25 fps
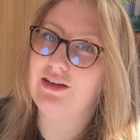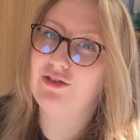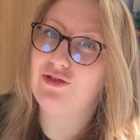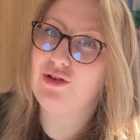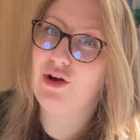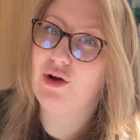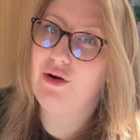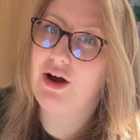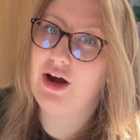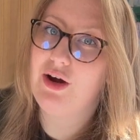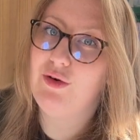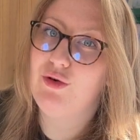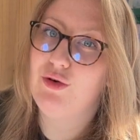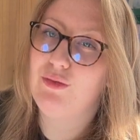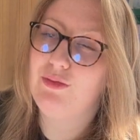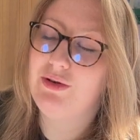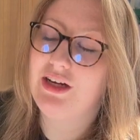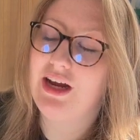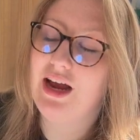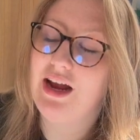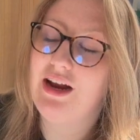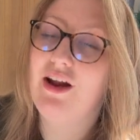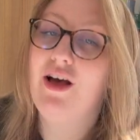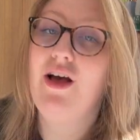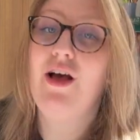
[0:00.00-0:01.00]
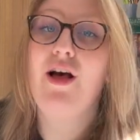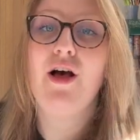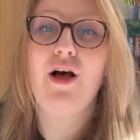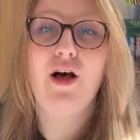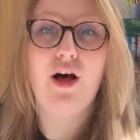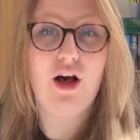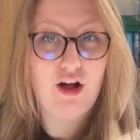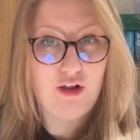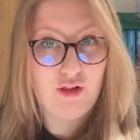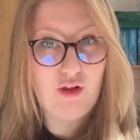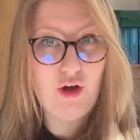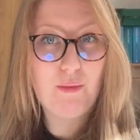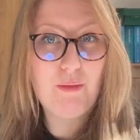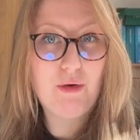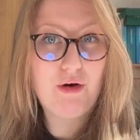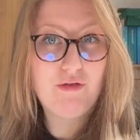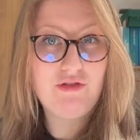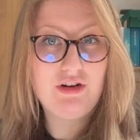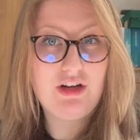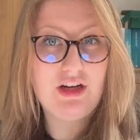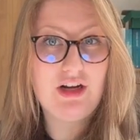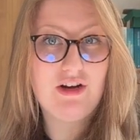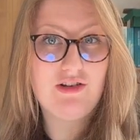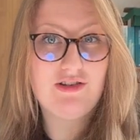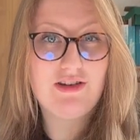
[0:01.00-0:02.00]
so I will be getting a lot more
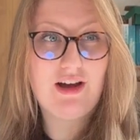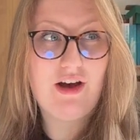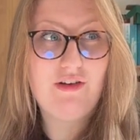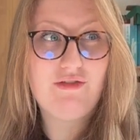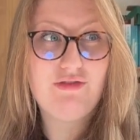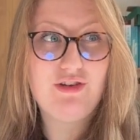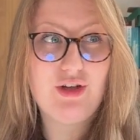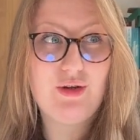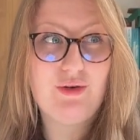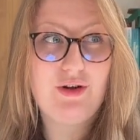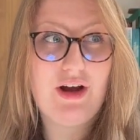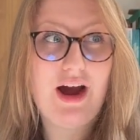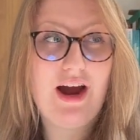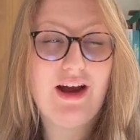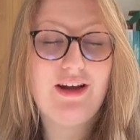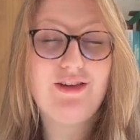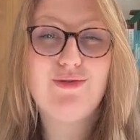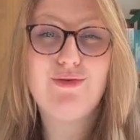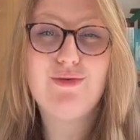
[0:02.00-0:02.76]
videos out for you guys.